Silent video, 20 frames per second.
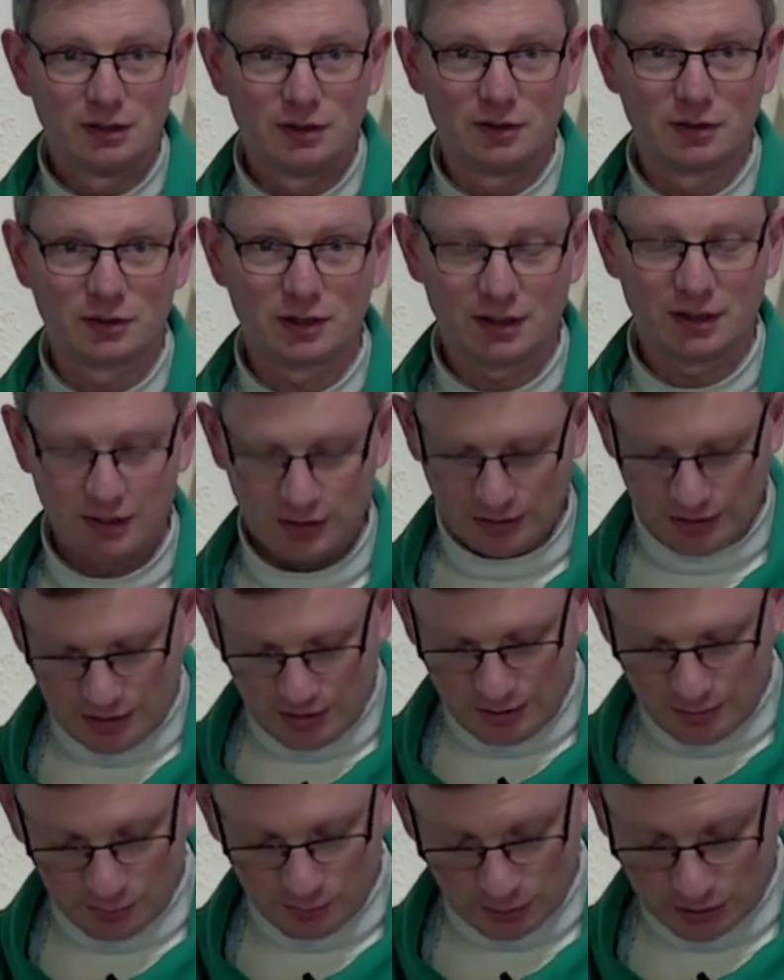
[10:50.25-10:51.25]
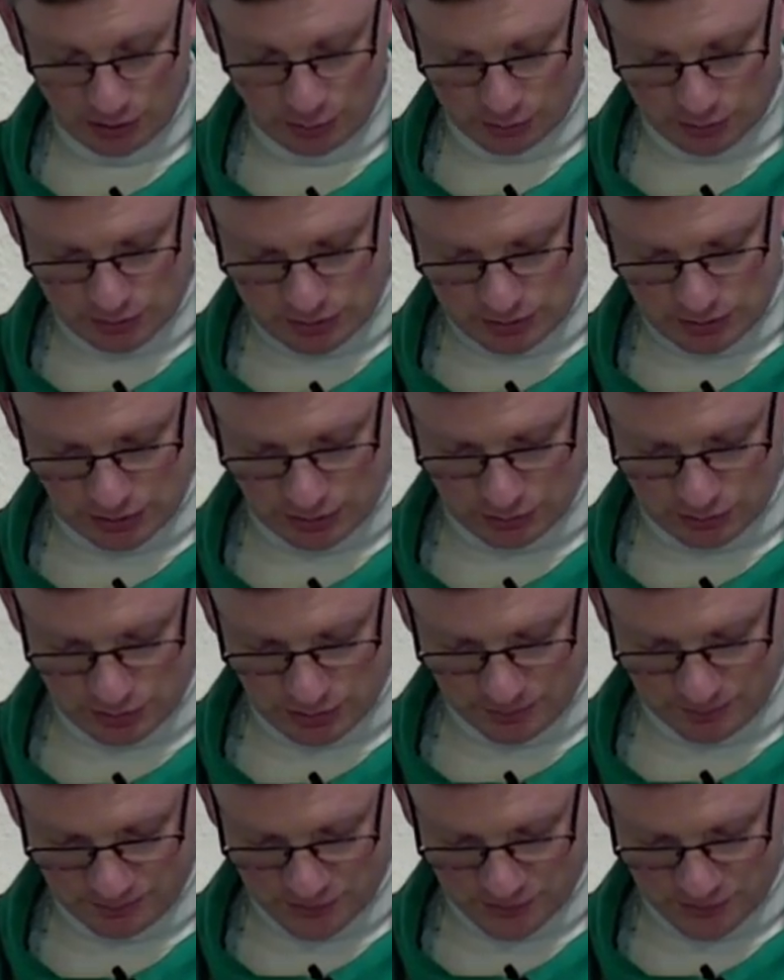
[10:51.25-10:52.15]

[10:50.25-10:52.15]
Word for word: Okay? But they don't, they don't.